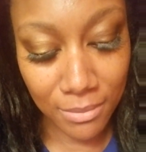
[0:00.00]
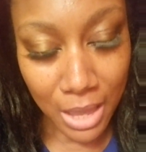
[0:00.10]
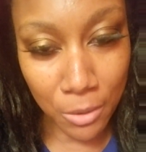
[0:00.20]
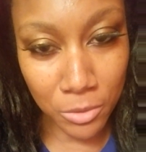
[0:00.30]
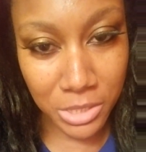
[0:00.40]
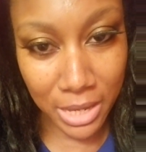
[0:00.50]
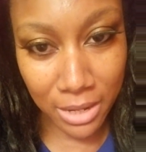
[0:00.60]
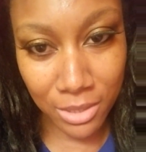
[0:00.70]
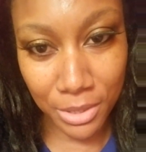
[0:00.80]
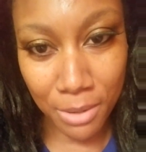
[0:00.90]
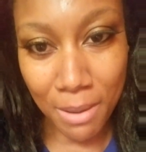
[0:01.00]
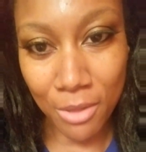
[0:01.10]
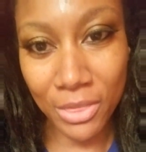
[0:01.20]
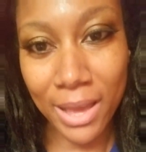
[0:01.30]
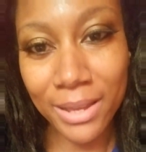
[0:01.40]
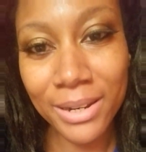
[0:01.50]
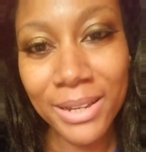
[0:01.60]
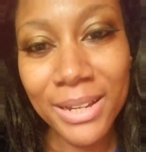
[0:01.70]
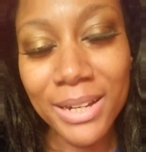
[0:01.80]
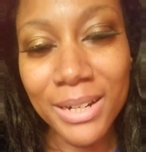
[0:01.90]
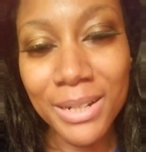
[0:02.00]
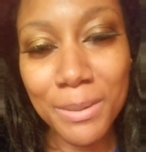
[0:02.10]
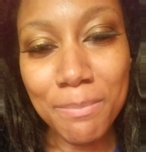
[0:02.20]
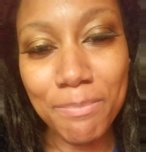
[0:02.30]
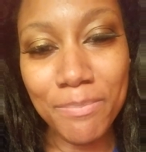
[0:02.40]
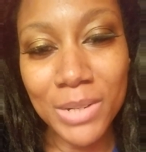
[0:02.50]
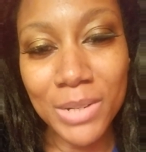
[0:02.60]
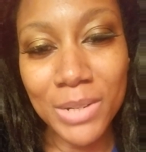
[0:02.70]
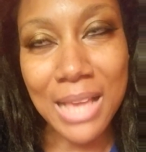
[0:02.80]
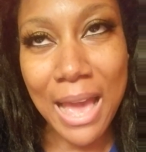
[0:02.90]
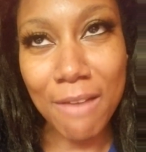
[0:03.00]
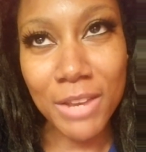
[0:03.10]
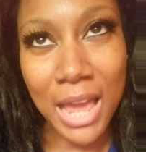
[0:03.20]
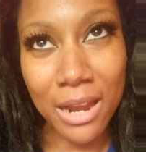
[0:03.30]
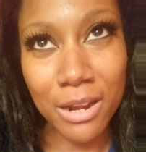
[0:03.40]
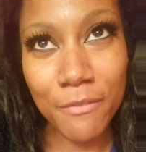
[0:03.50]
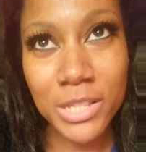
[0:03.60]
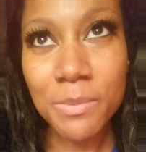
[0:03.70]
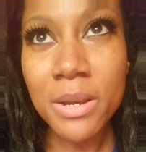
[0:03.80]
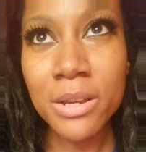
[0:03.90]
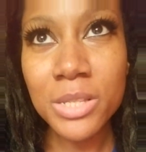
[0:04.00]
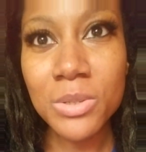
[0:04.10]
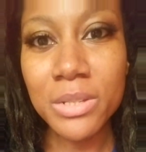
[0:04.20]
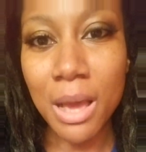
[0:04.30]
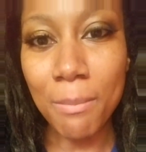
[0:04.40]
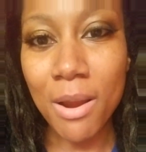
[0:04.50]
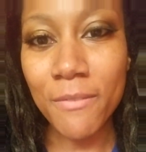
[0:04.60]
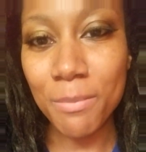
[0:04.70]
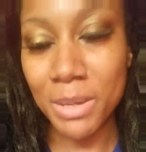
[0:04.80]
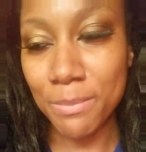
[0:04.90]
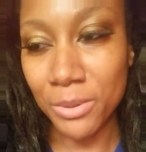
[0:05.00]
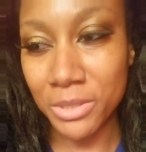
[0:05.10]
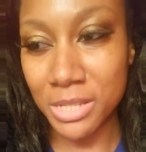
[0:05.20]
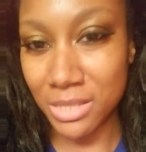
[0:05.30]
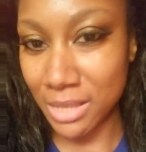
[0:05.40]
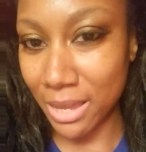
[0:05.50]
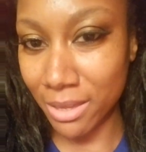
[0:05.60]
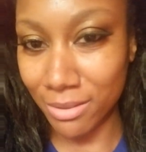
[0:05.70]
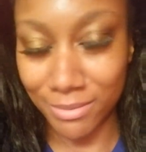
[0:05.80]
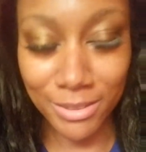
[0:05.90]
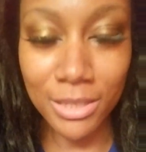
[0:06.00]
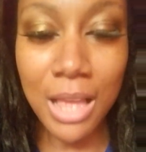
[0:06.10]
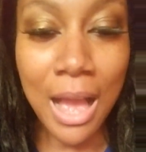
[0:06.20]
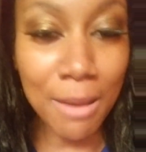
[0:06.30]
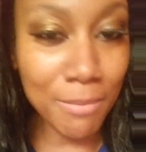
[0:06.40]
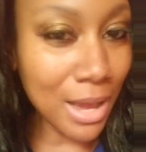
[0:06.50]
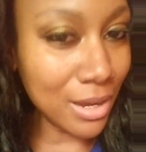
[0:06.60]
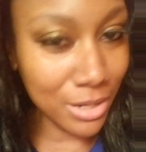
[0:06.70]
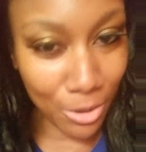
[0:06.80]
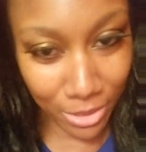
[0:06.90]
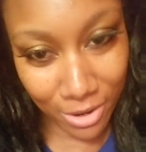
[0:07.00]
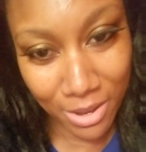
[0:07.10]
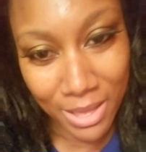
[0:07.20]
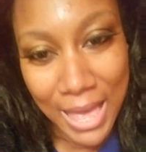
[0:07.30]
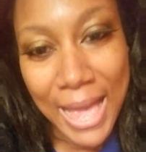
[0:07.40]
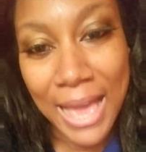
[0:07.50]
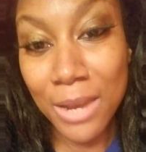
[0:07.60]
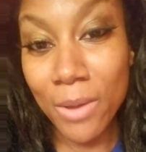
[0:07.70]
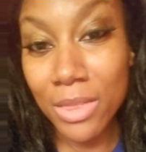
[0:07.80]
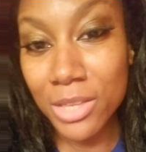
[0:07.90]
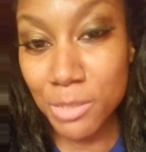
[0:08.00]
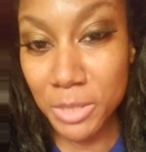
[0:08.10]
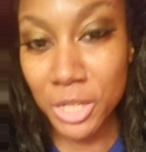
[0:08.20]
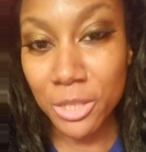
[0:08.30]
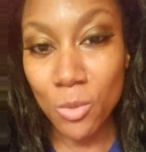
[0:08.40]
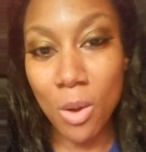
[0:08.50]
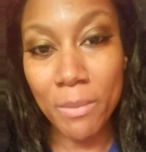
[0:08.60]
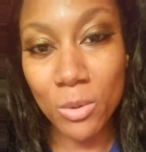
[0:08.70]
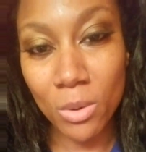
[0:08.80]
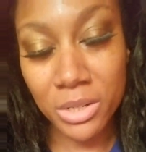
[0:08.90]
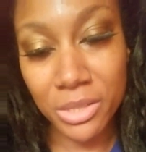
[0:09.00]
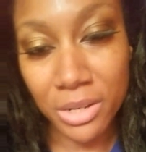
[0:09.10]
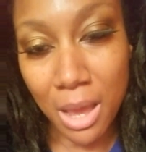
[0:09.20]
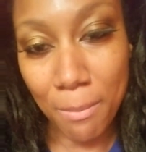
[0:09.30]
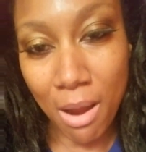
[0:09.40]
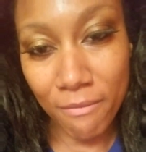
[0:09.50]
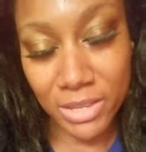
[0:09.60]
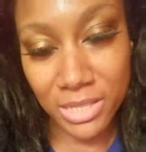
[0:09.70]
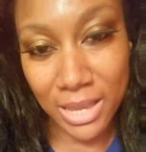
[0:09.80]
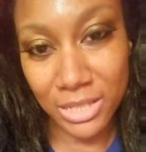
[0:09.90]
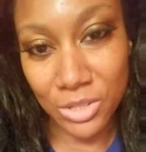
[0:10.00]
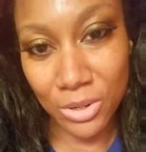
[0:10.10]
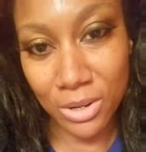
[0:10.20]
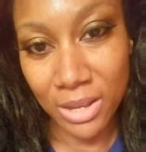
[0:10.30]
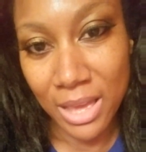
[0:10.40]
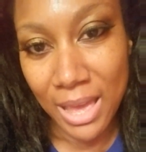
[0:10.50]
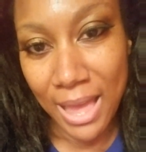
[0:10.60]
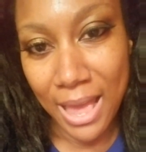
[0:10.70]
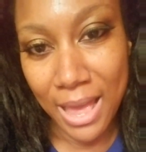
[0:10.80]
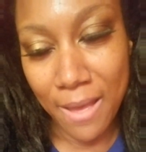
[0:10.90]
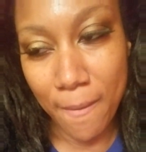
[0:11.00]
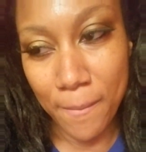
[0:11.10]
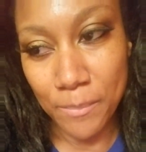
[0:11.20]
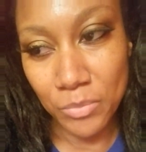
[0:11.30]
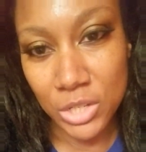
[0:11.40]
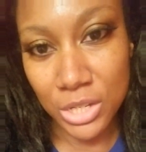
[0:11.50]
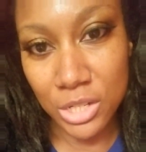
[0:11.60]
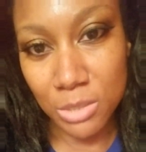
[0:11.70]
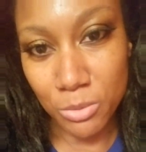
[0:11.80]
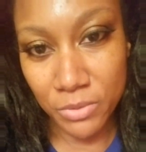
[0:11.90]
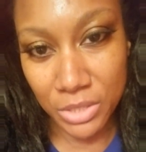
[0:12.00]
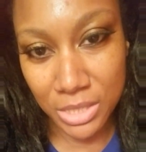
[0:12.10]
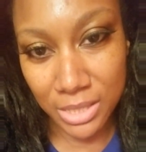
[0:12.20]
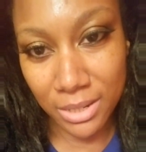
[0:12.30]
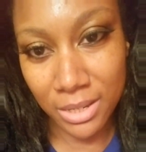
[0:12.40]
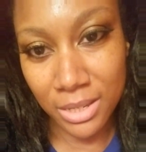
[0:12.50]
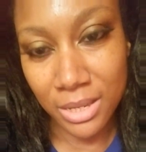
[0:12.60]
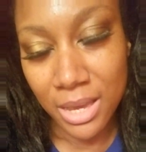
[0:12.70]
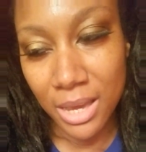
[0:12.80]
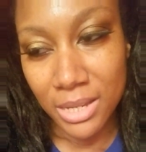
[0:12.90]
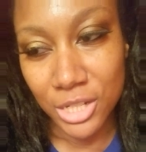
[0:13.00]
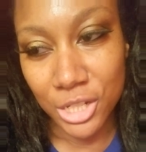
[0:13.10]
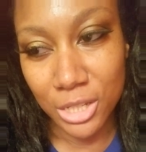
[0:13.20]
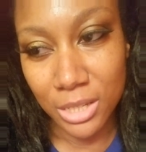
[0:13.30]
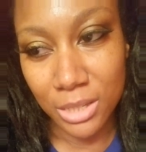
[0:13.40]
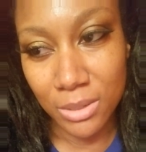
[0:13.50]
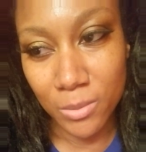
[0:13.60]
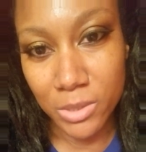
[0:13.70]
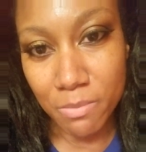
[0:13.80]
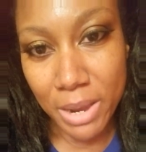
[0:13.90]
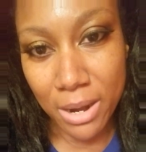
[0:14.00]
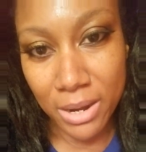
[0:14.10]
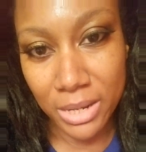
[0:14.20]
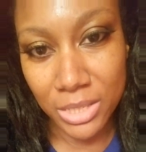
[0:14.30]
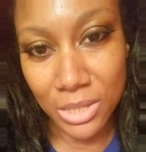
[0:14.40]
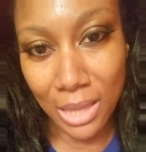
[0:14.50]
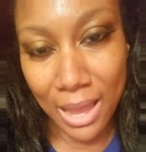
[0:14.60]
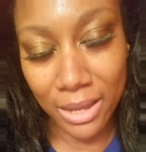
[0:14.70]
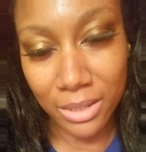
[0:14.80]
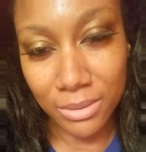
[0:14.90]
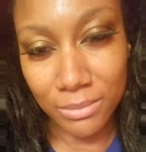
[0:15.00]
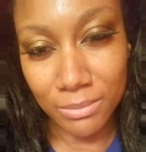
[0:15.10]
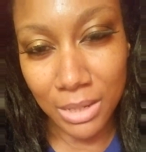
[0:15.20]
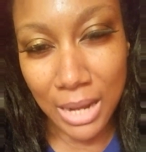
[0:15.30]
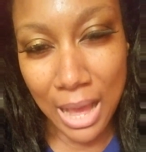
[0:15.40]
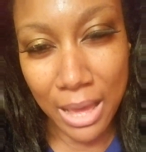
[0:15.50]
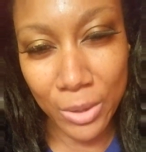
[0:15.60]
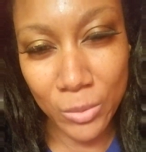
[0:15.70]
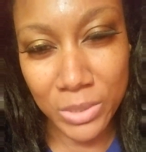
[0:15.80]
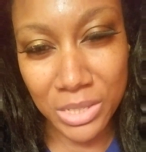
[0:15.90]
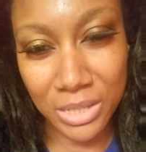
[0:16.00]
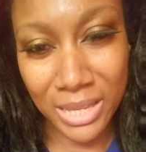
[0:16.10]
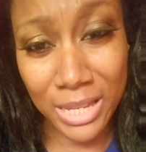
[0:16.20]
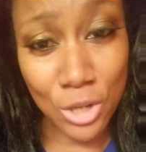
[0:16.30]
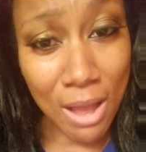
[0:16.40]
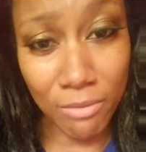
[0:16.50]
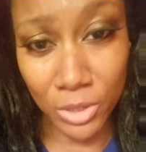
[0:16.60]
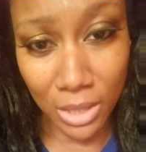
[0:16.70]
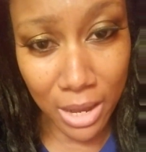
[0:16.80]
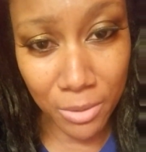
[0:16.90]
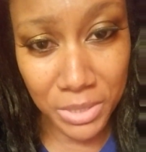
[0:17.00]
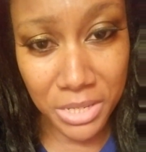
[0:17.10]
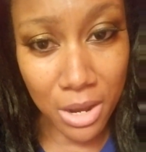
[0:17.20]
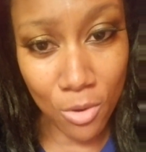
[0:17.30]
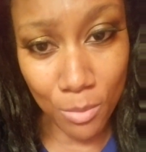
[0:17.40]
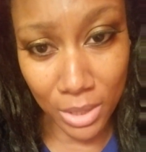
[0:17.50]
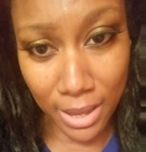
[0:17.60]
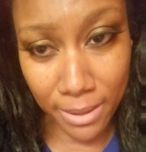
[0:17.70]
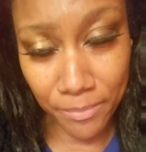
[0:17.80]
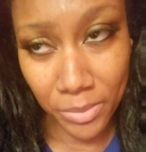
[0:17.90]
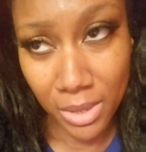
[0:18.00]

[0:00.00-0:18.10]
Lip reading: I won't say anything about that because I haven't had enough experience with nonprofit people to say I'm not going to go there. Anyway, this particular woman worked in the nonprofit sector and she had just moved to the city. She was married to like a guy who he traveled a lot. He wasn't at home a lot